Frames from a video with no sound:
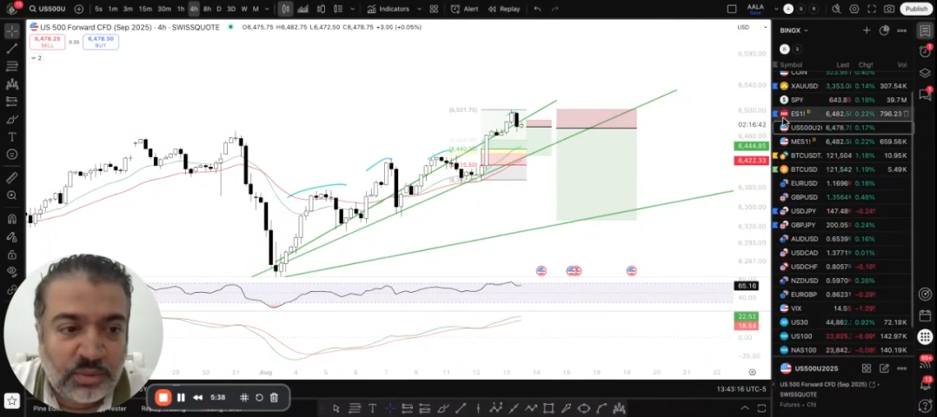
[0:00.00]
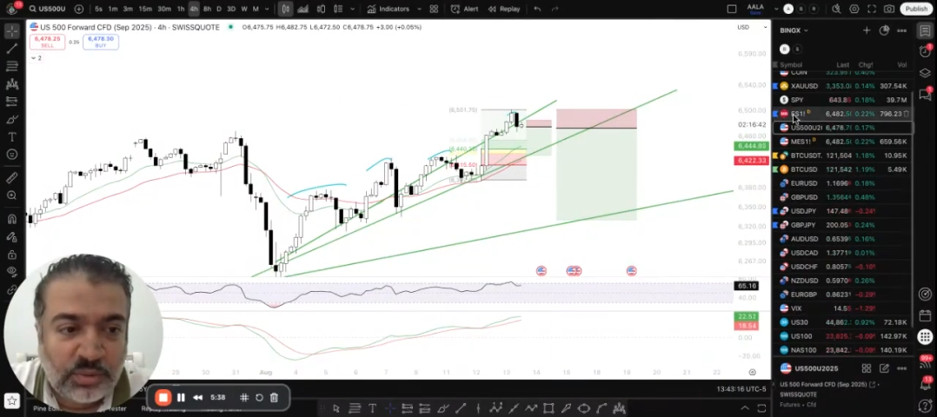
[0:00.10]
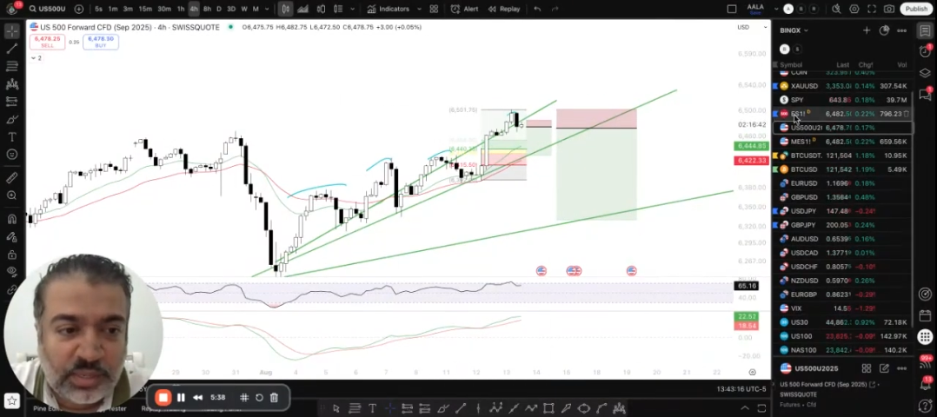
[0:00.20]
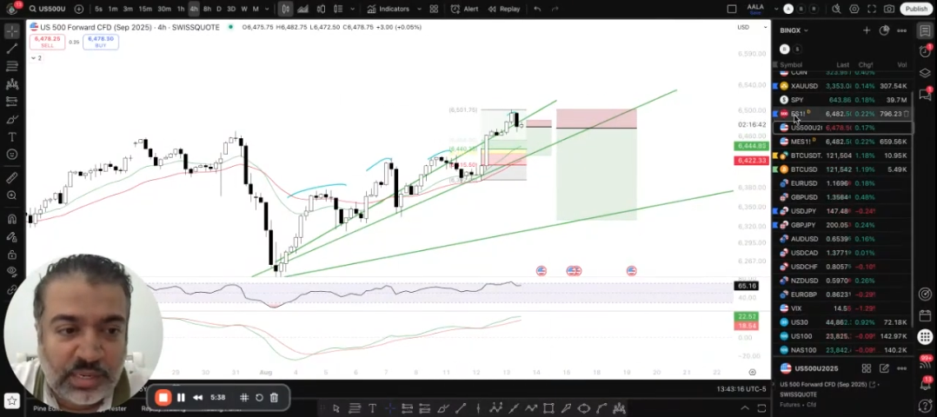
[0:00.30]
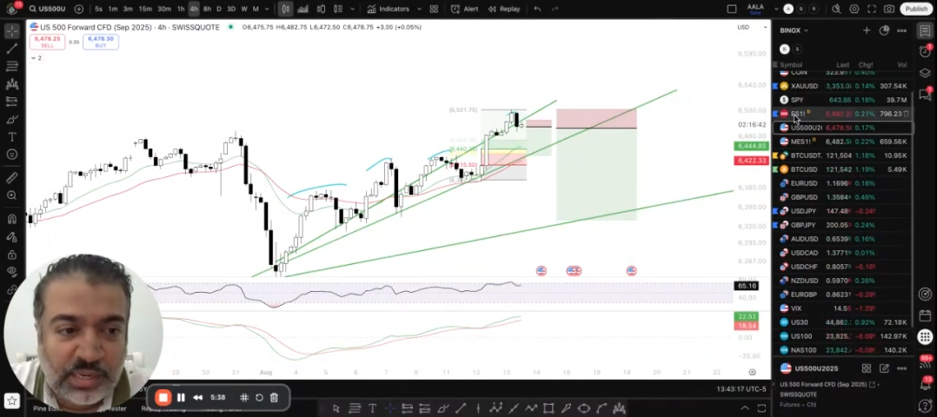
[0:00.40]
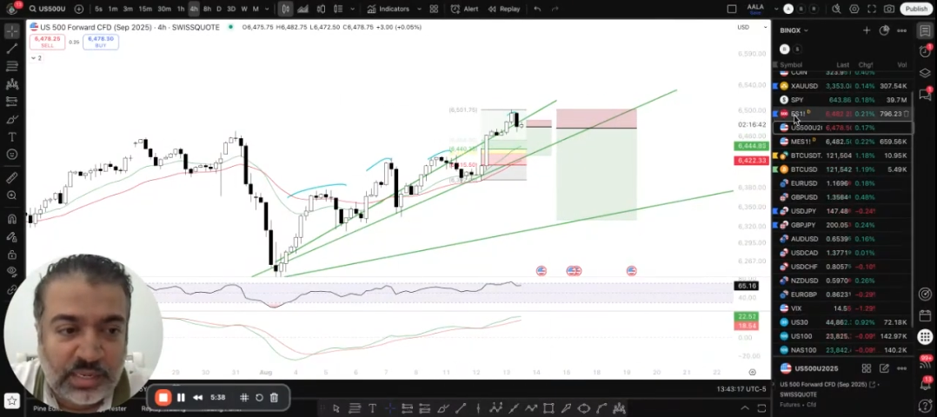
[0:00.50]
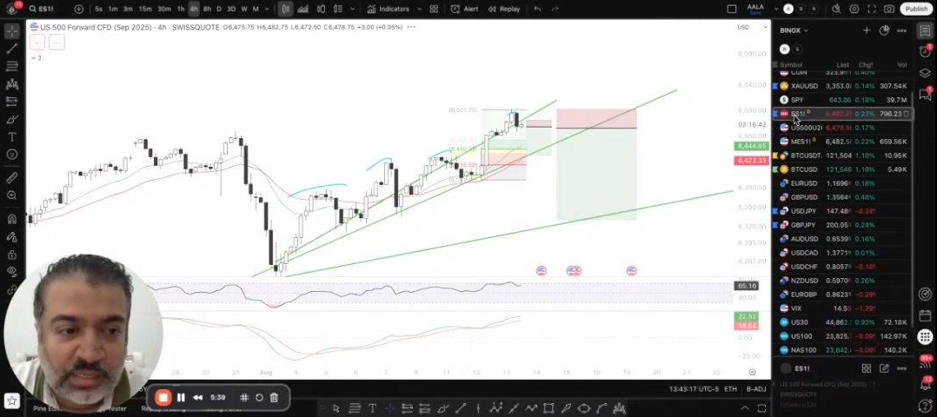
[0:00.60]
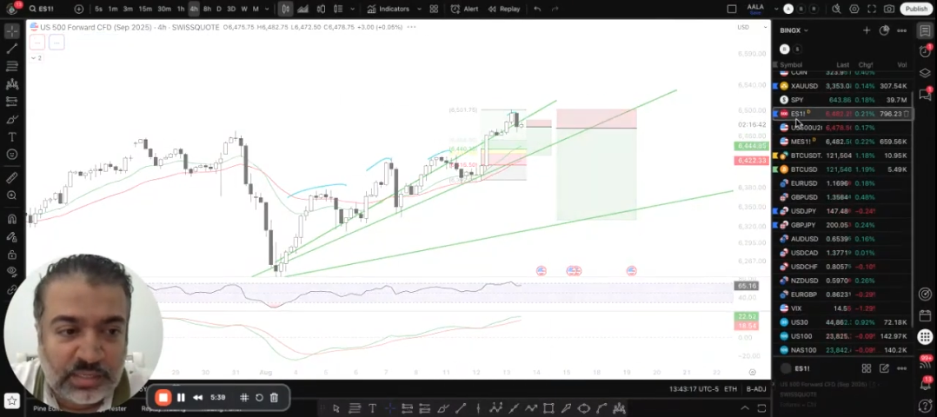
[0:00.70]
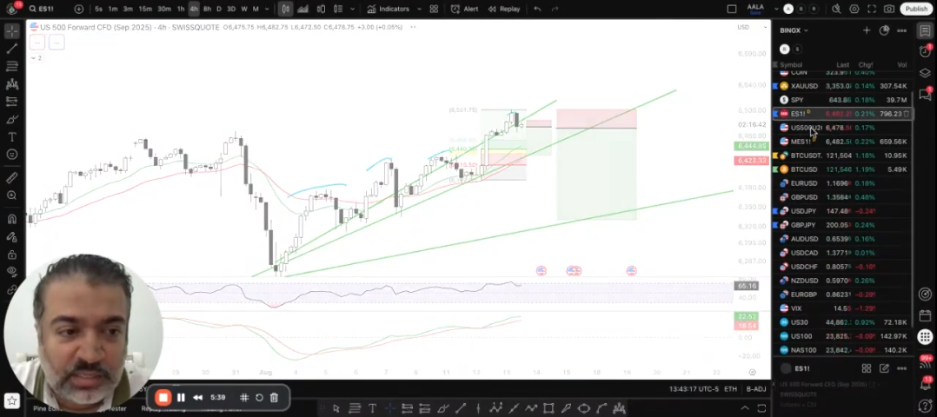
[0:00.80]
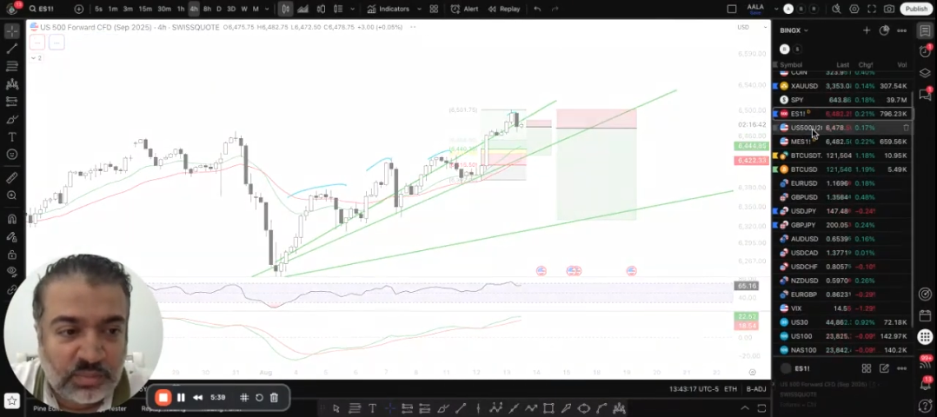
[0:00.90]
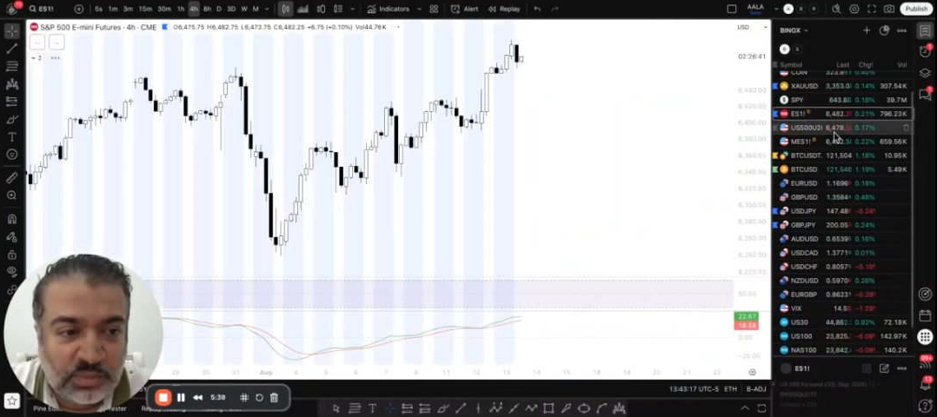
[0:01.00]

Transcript: or ES,